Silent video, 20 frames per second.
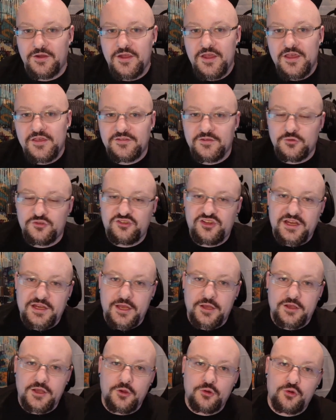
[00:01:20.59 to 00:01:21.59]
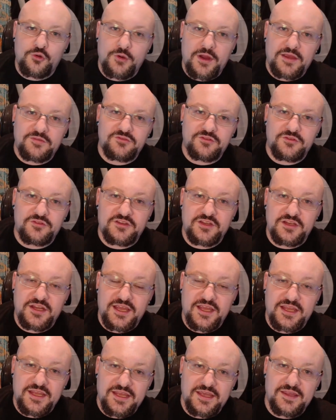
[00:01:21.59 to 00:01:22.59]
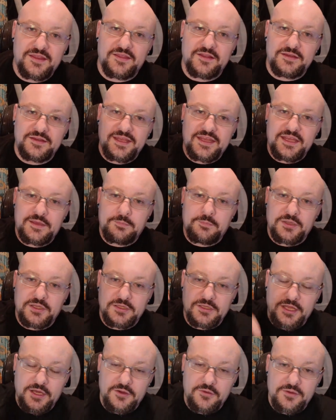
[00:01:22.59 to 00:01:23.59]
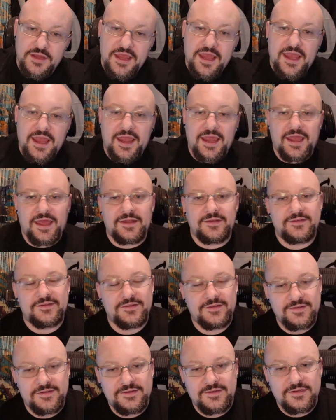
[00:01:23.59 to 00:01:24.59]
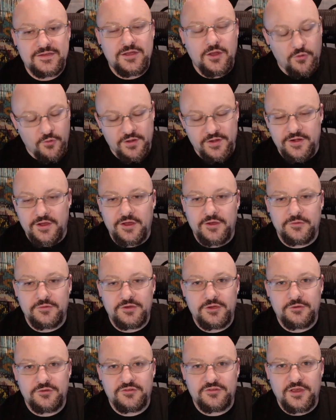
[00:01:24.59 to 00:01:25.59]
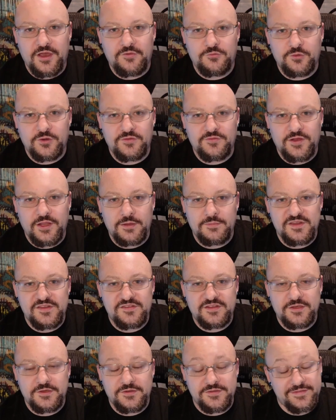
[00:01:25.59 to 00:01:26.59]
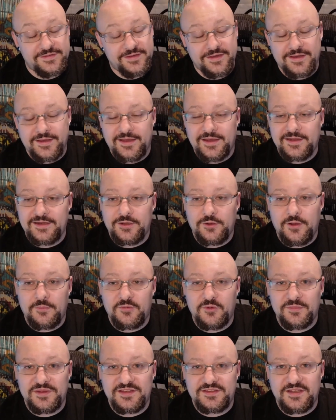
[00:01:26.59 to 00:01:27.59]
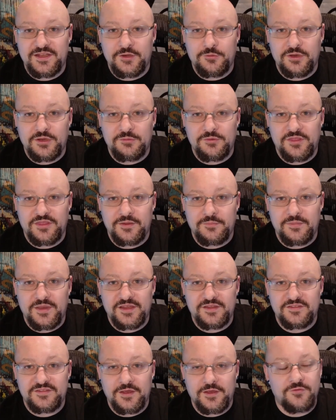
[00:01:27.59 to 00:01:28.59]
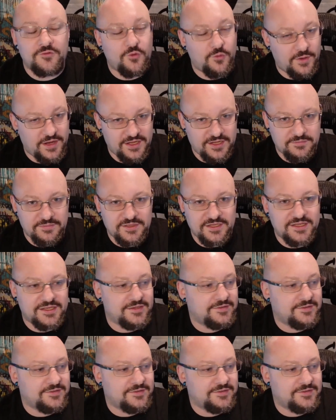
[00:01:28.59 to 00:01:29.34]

So check out Codecrafters today in the link below and go and hone your software development skills. I know I'm going to be tinkering with them myself quite a bit.